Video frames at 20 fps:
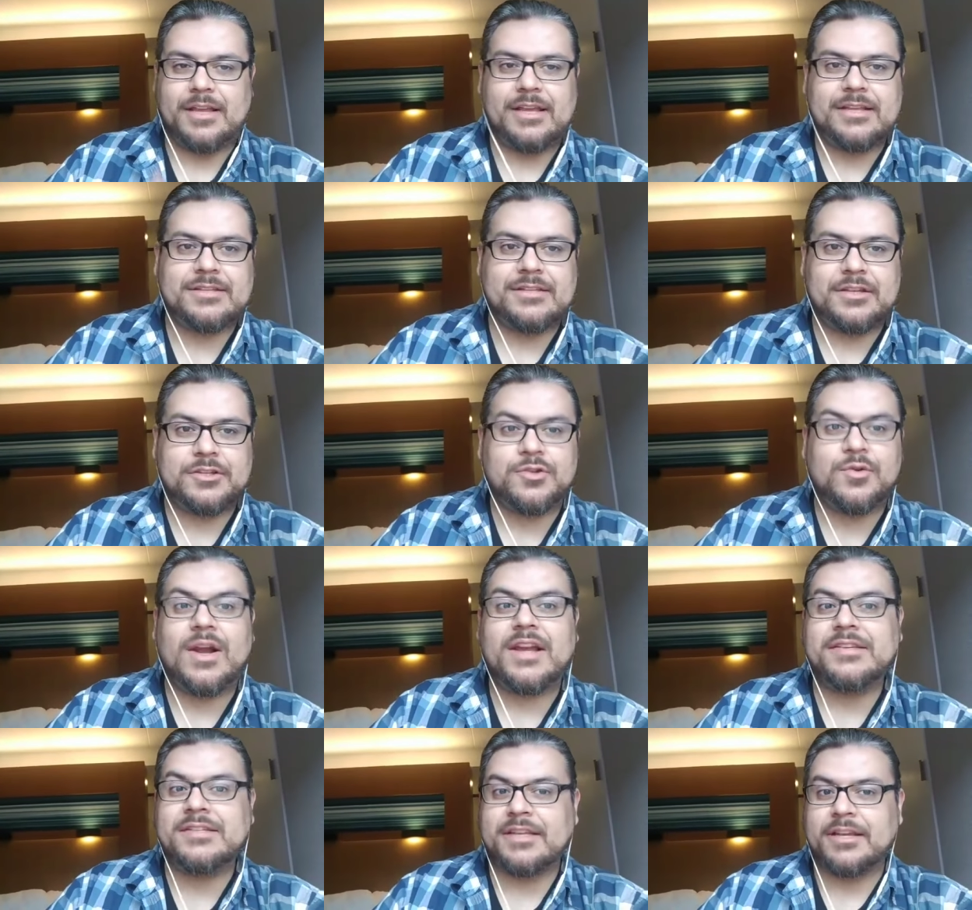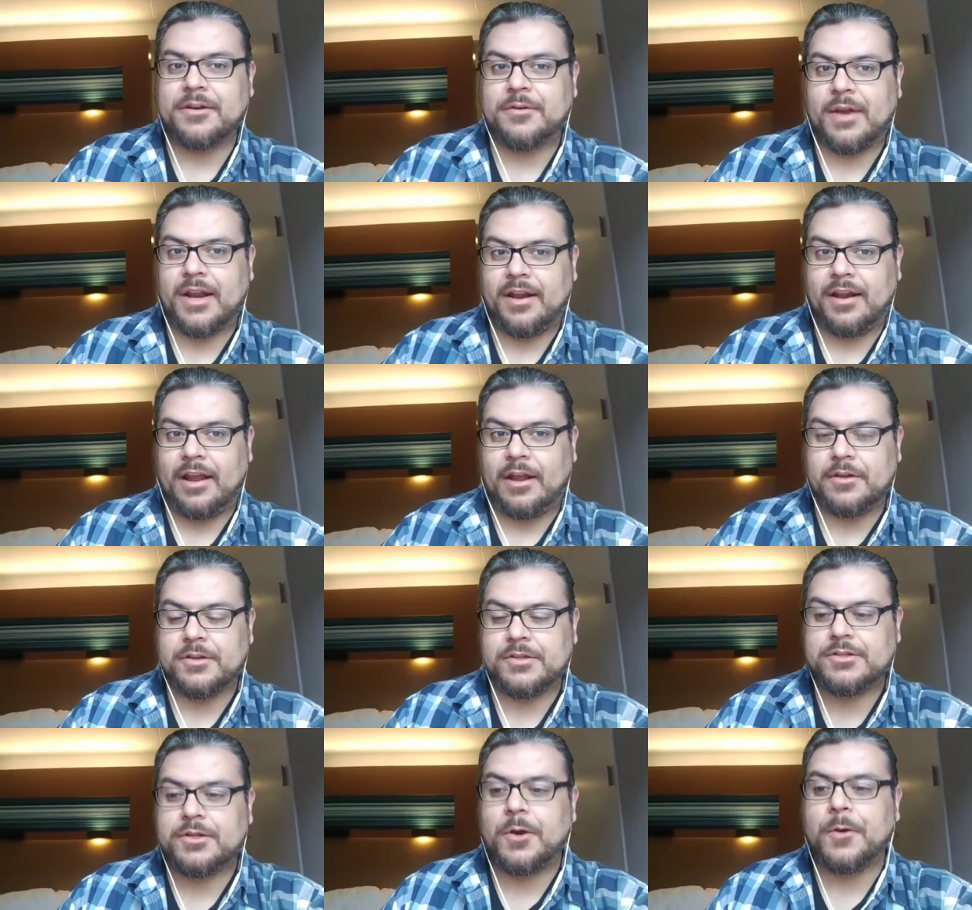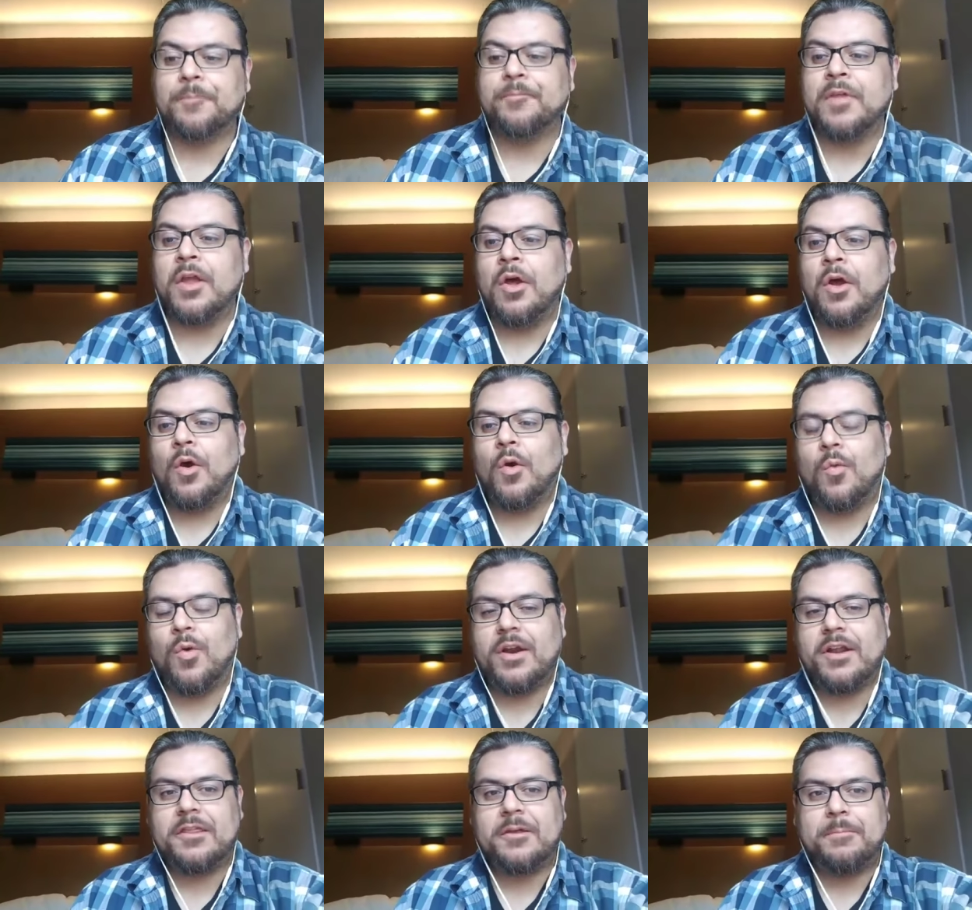is addressing right now. So
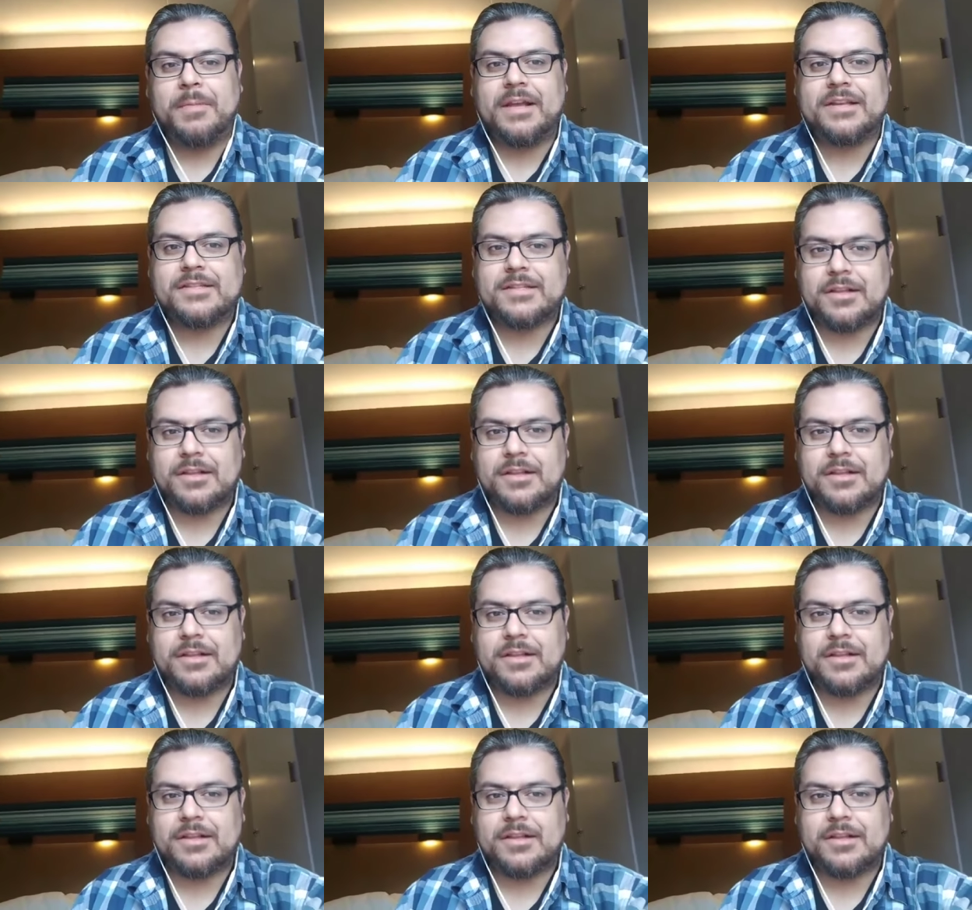one of the big